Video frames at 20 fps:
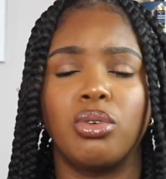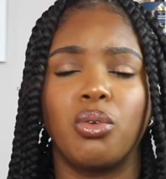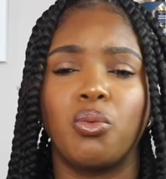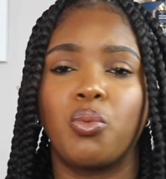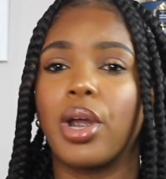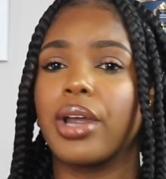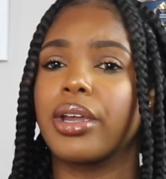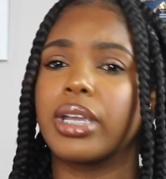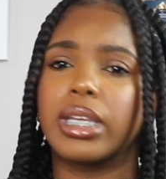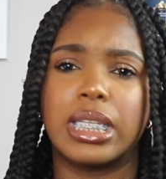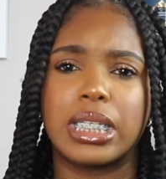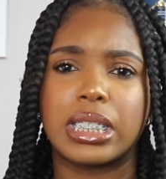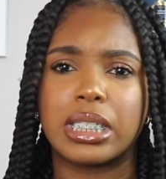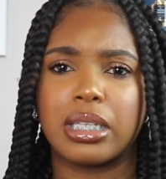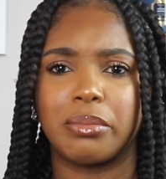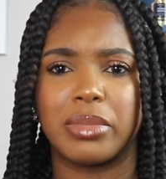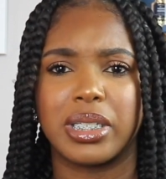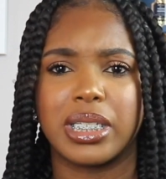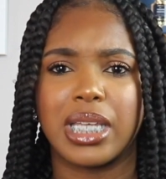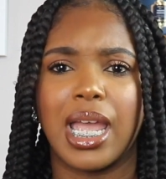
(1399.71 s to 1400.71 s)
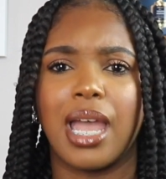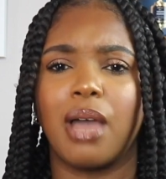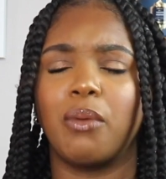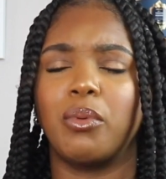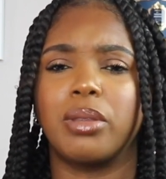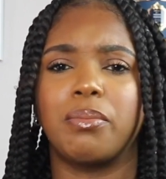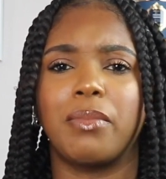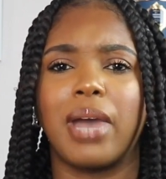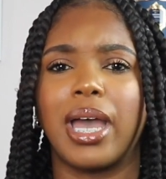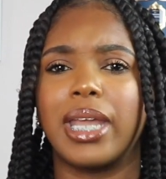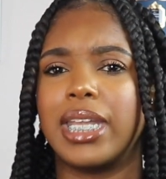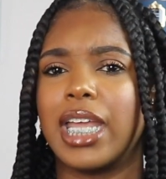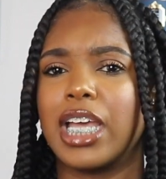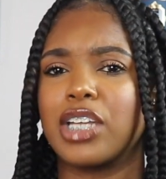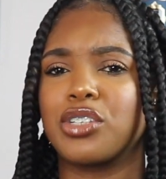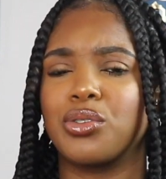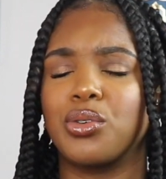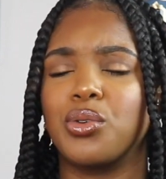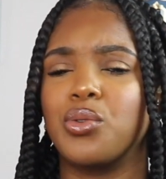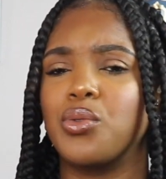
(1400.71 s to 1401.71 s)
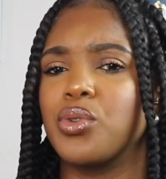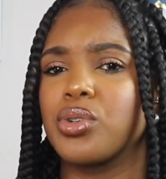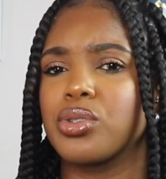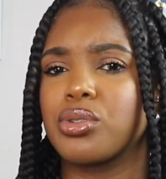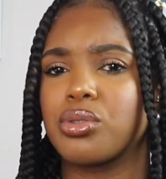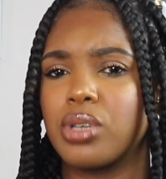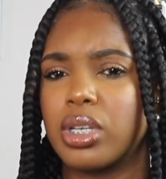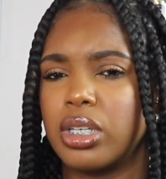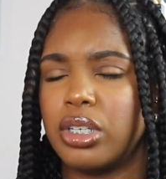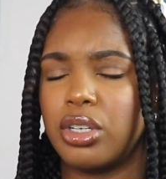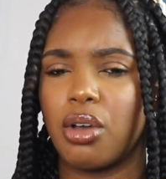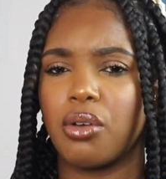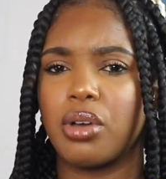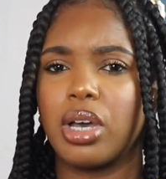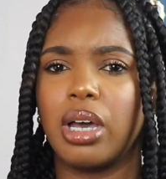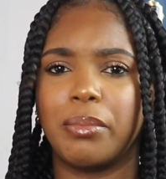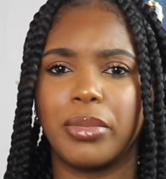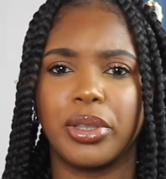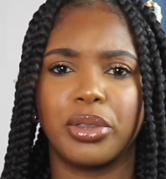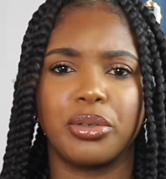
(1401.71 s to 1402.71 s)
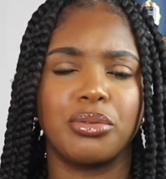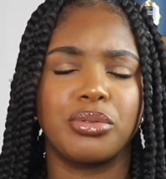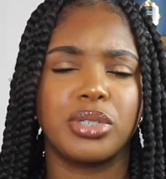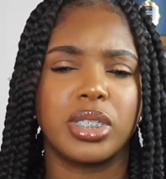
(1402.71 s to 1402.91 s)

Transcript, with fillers: work in the summertime with my natural oils, you know, coming through.